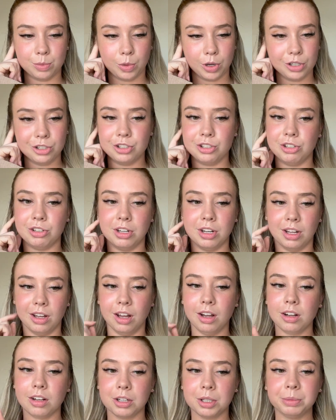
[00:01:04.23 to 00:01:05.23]
once you
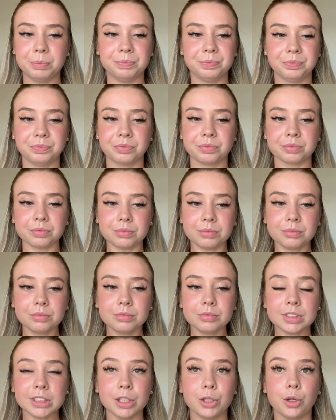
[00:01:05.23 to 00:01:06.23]
look
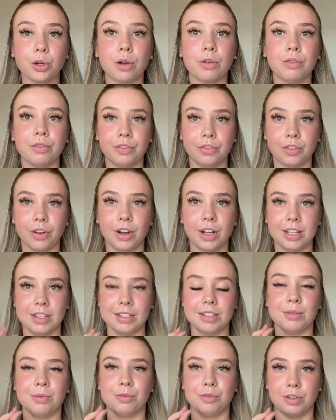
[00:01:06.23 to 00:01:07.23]
you can find
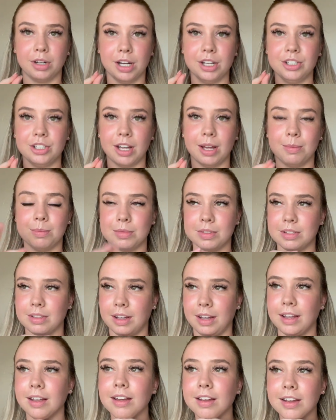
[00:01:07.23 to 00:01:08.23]
some right gems
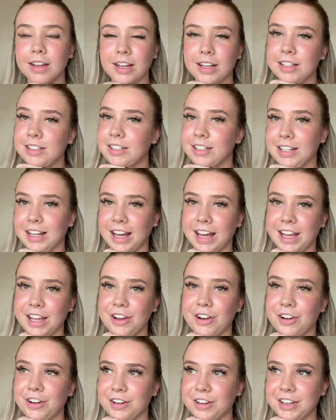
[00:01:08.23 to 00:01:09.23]
like today
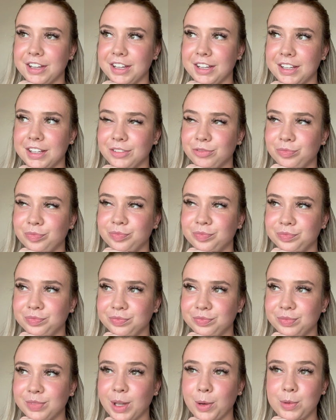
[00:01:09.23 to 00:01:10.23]
I
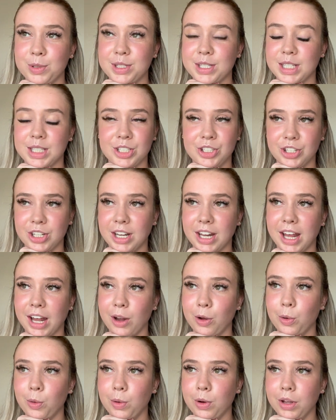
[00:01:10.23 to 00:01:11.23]
there was this
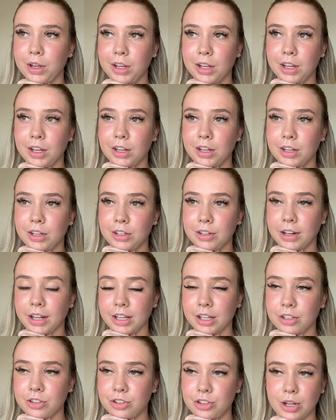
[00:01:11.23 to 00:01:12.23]
Chanel like
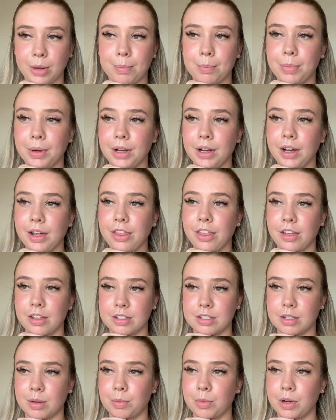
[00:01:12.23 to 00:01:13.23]
jumper that
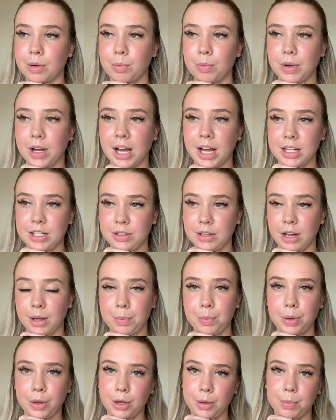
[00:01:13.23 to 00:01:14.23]
someone had
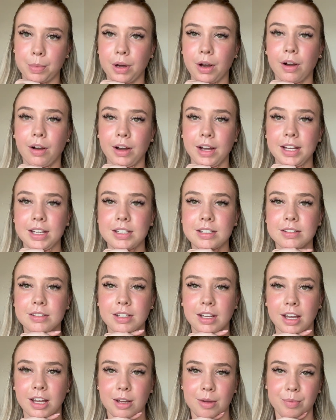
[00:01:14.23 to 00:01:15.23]
like put behind
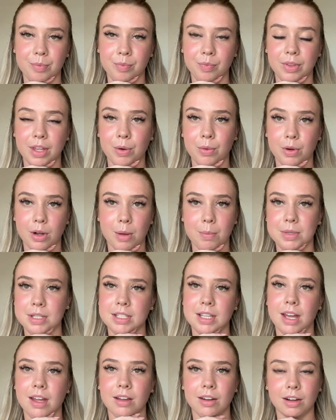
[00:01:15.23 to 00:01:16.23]
um they were coming to
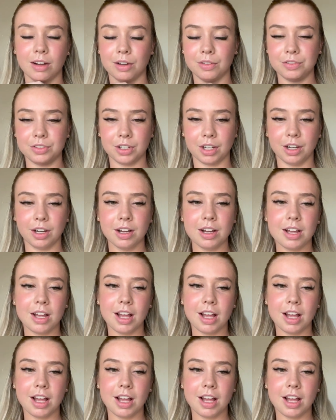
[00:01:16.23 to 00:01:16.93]
get it after